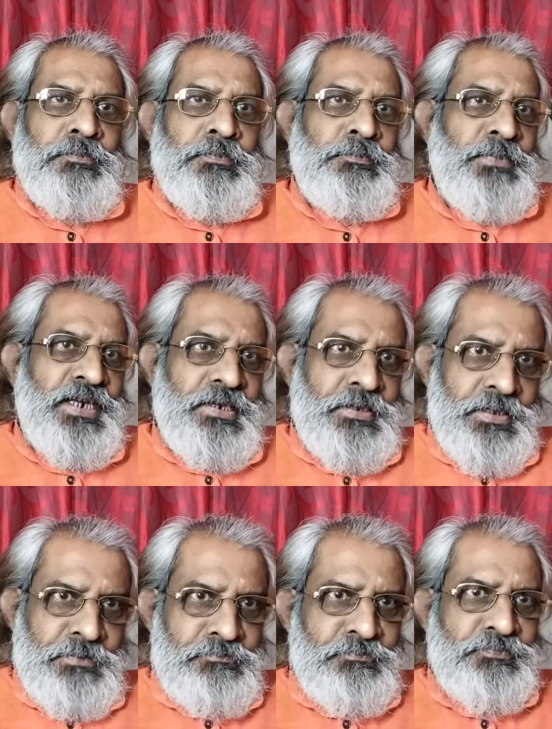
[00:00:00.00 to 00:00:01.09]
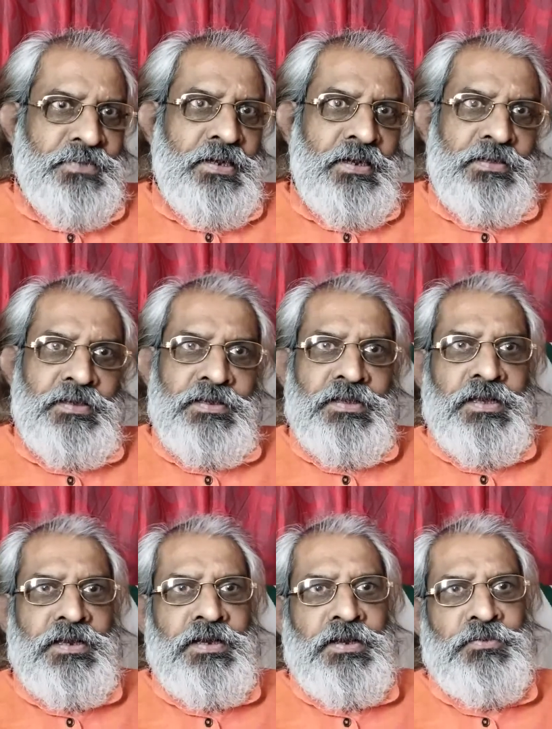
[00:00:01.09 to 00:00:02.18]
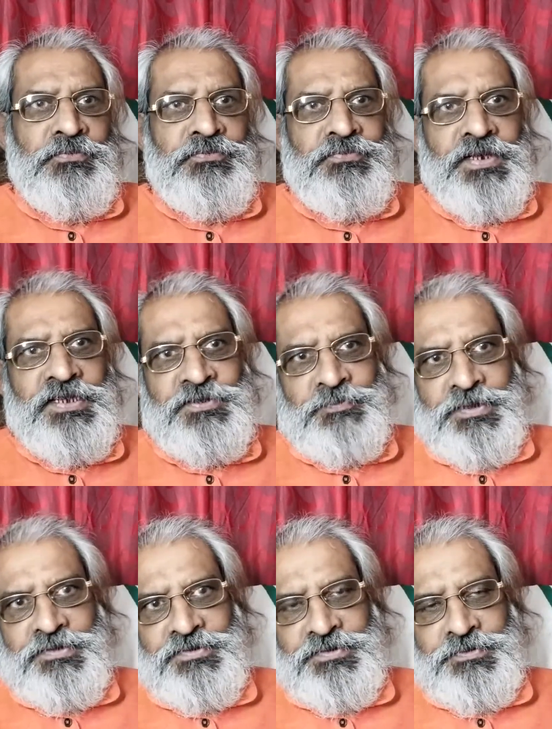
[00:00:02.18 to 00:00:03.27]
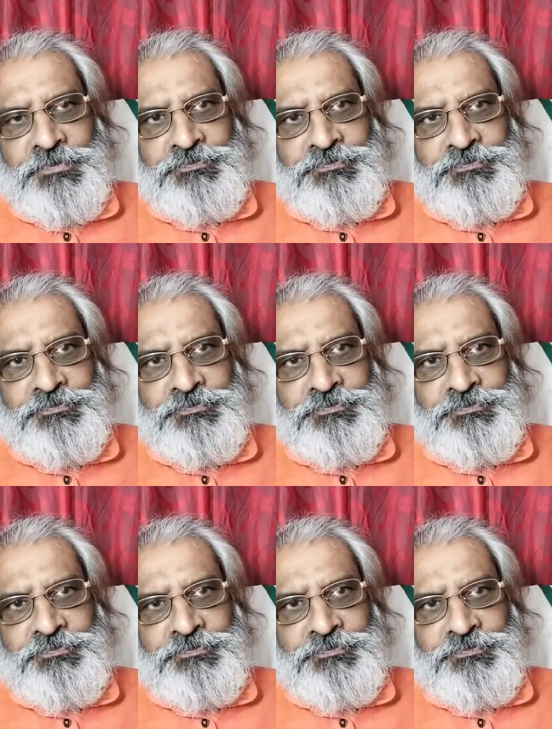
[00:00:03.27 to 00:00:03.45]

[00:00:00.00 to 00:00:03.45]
medium other than free space.